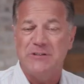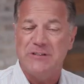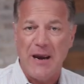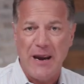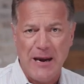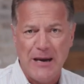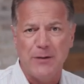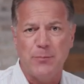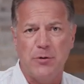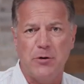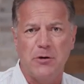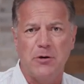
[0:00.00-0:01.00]
It's a
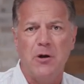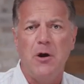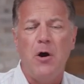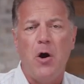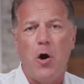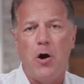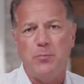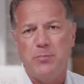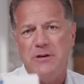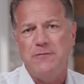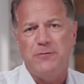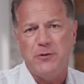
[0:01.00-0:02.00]
handbook on
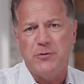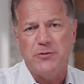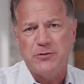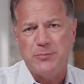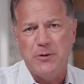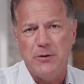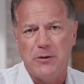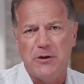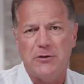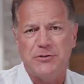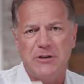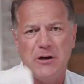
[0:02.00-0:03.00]
being filled with the Spirit.
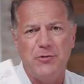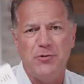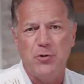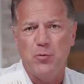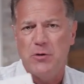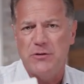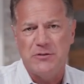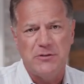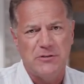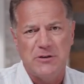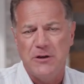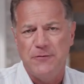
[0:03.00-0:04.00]
It'll tell you what
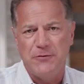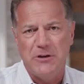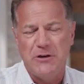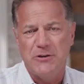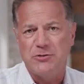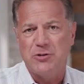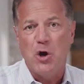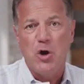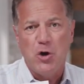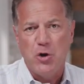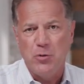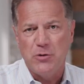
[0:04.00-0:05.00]
this gift is,
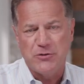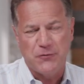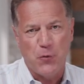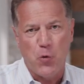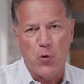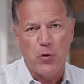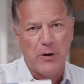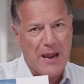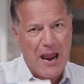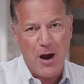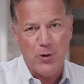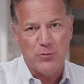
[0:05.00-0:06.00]
who it's for, and
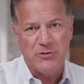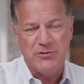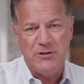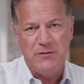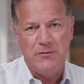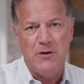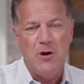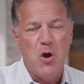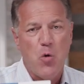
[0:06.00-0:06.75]
how to receive it.